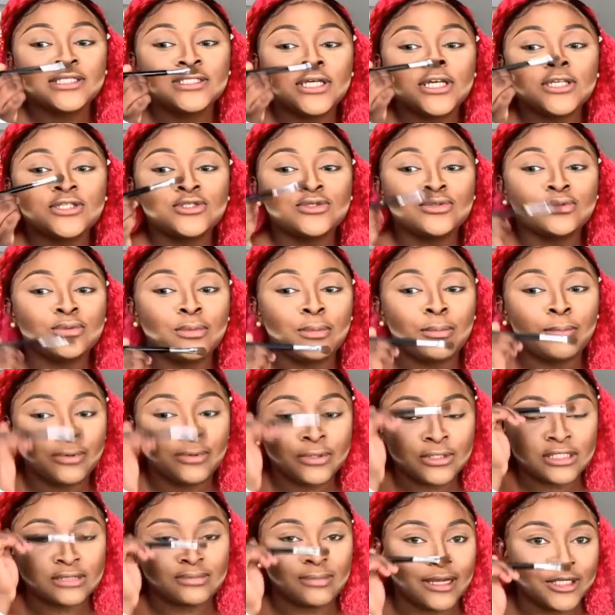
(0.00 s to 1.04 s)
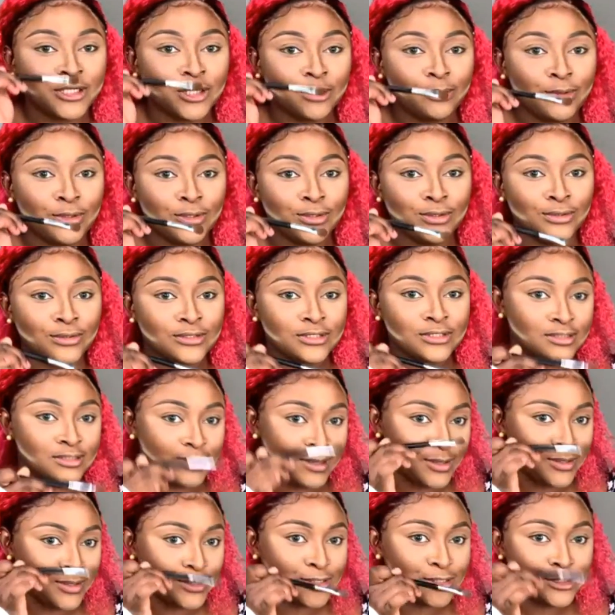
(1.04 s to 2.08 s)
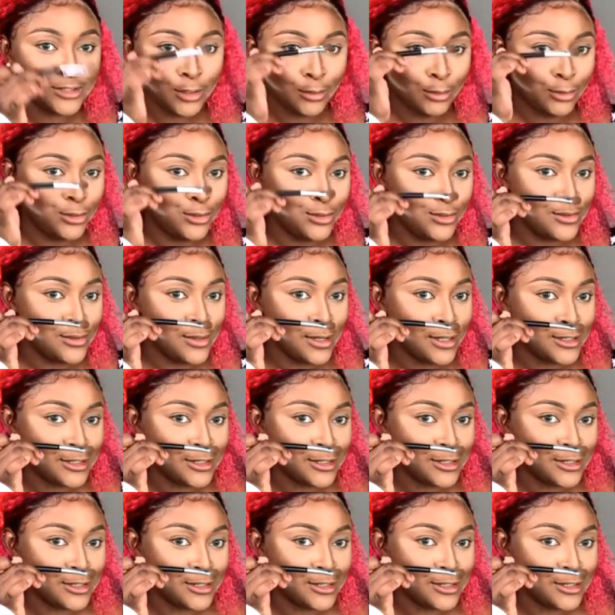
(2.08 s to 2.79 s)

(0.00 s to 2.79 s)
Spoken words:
Just to put my W nose, because my nose is W.